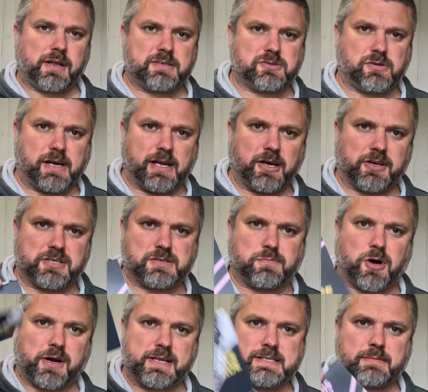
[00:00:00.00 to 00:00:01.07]
So I got a
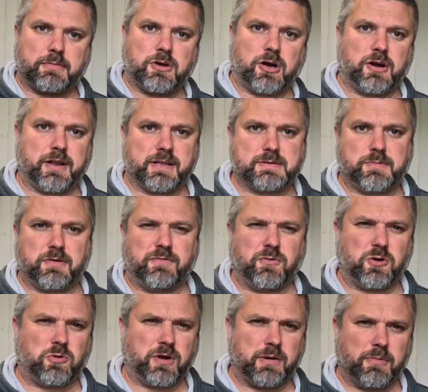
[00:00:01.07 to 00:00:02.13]
Smarty Sim card that's about
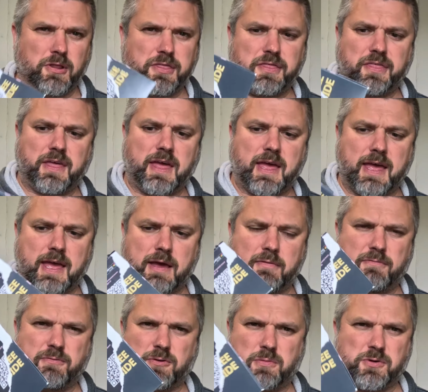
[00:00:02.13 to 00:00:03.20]
4 quid a month
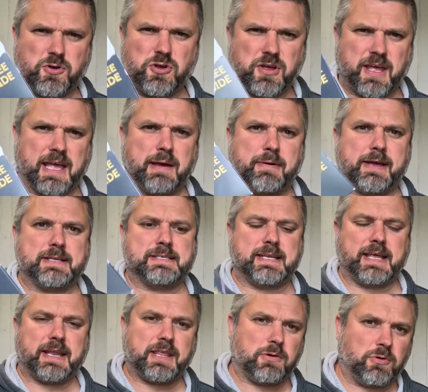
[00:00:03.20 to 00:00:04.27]
for 2 gigabytes data.